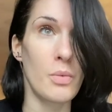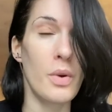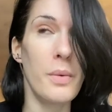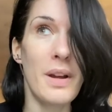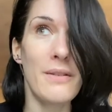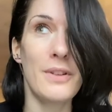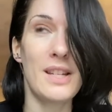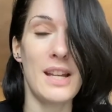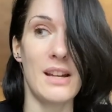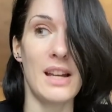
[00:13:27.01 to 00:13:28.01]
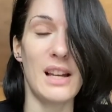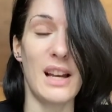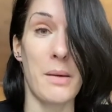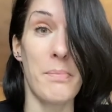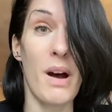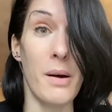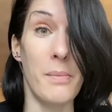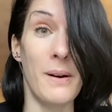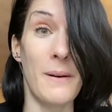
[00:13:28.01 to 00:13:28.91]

We went for dinner in like a pub